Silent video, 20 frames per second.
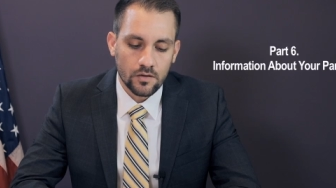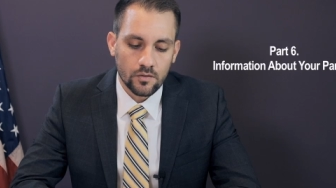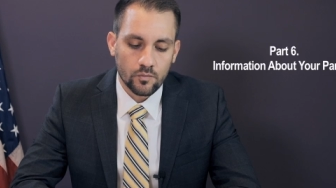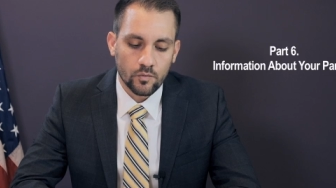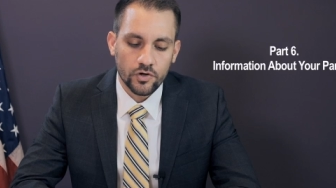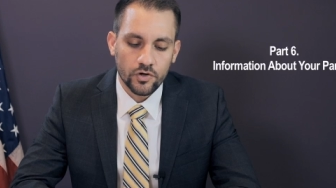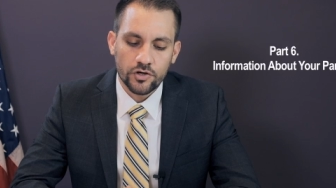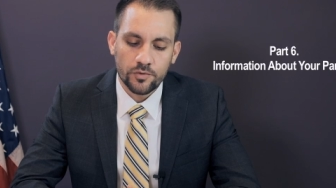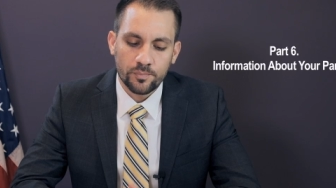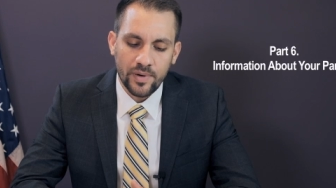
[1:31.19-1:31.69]

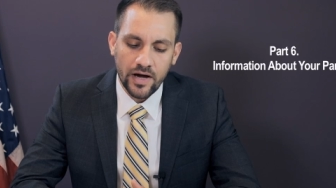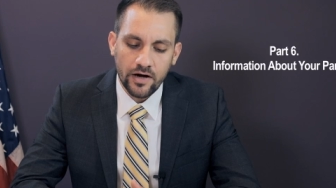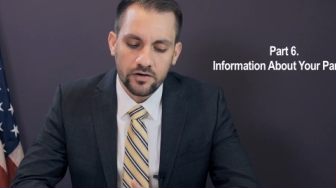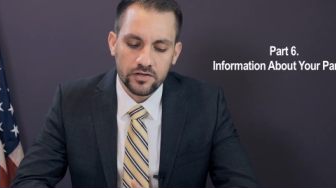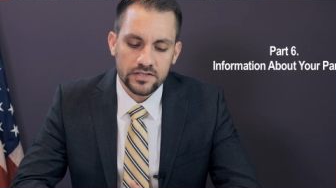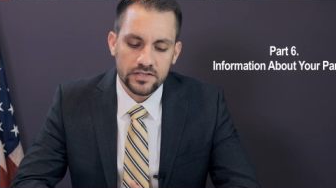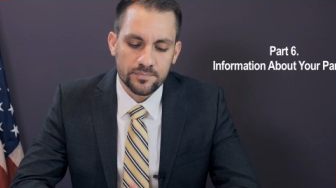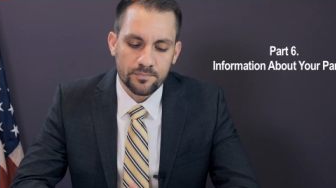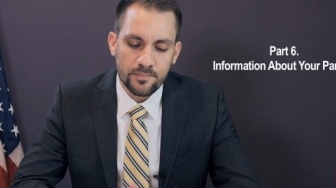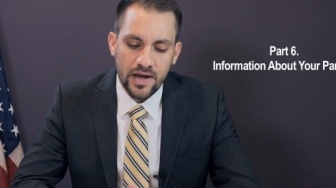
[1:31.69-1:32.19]
Were your
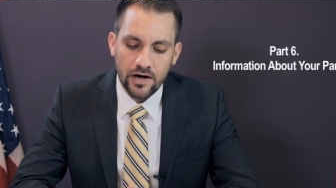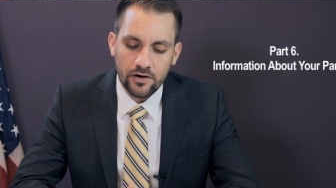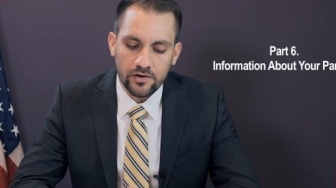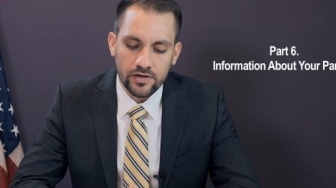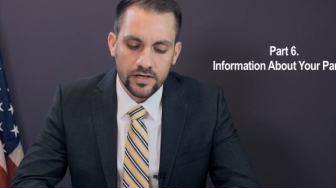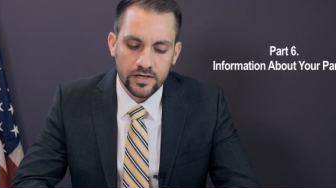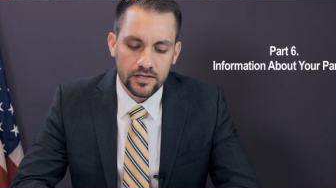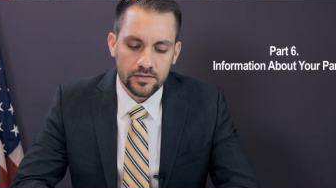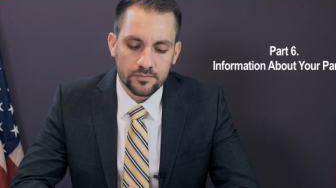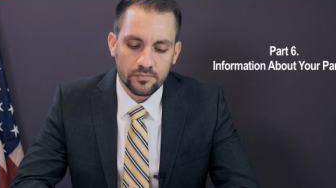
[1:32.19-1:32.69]
parents
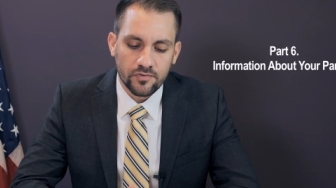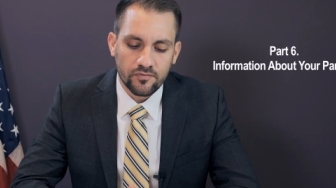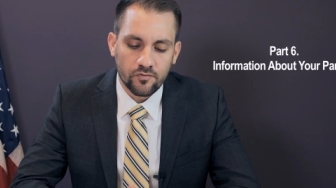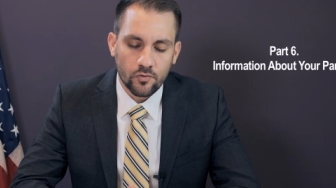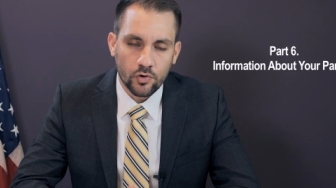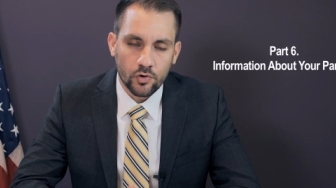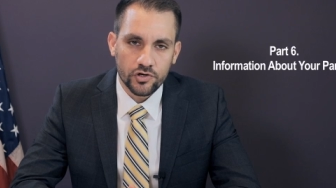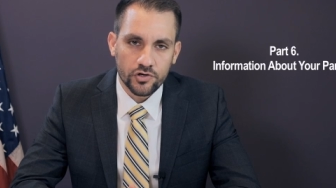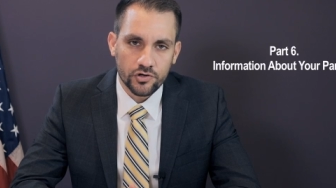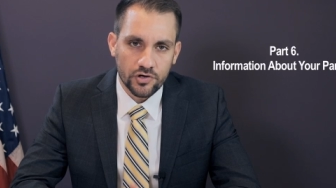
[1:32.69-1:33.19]
married
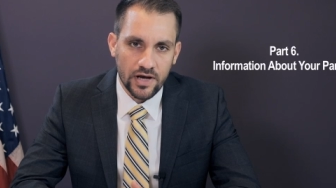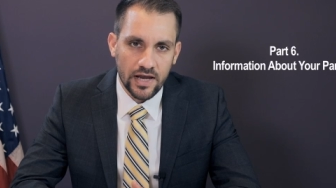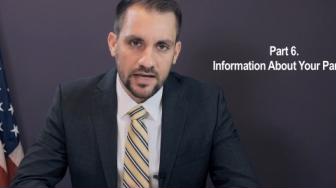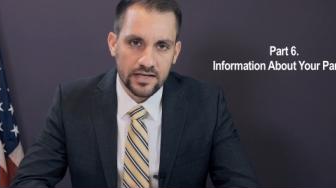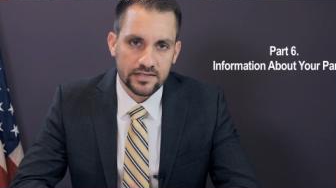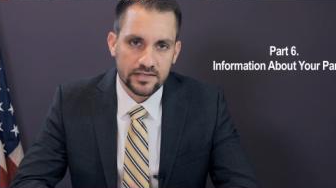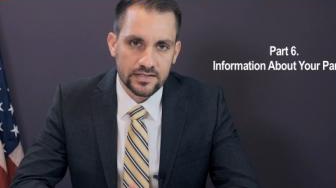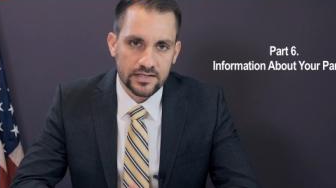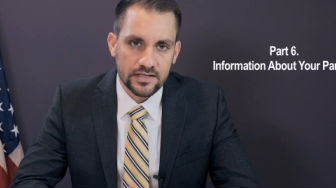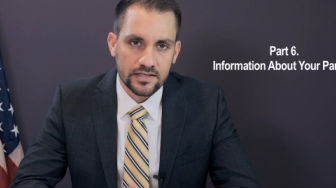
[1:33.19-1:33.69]
before your
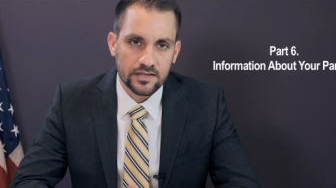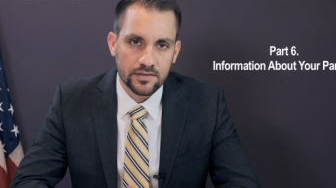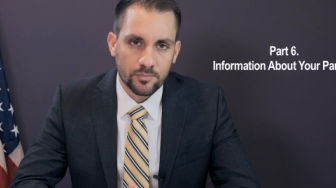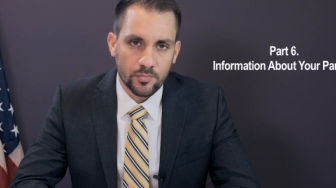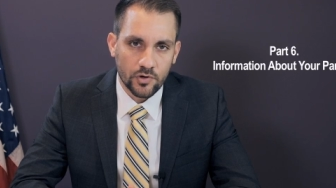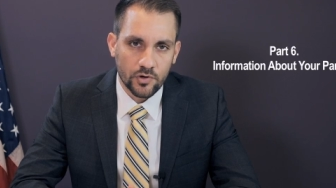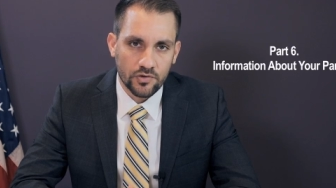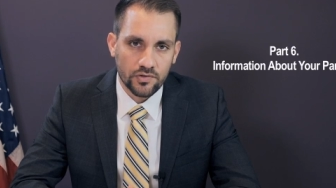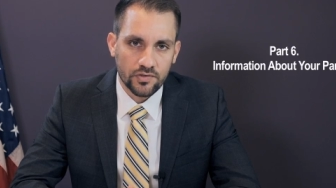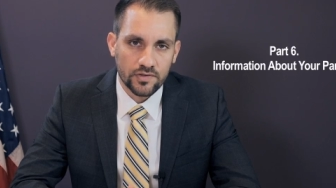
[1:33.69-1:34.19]
18th
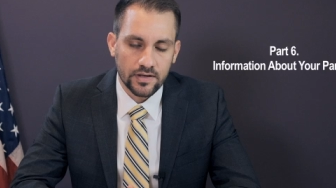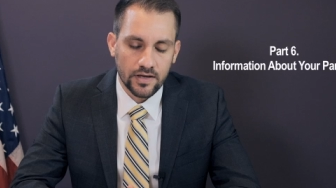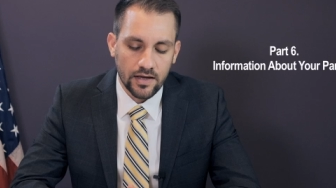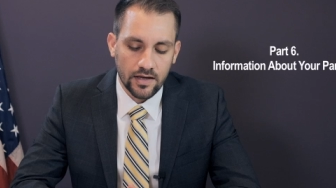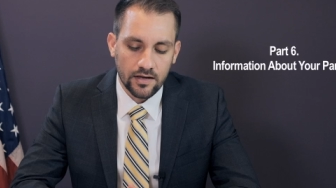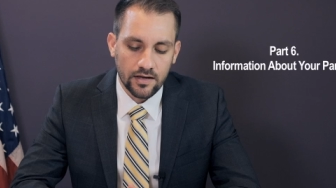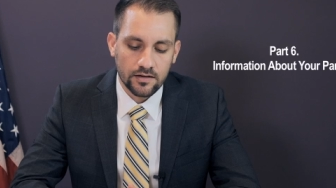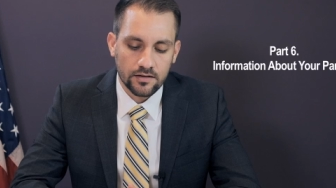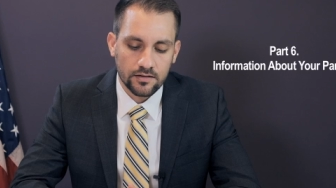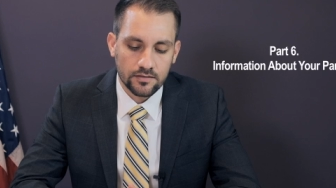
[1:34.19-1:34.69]

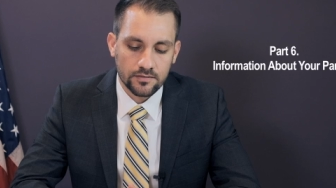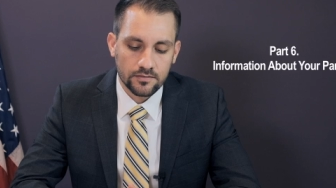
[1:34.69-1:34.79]
birthday?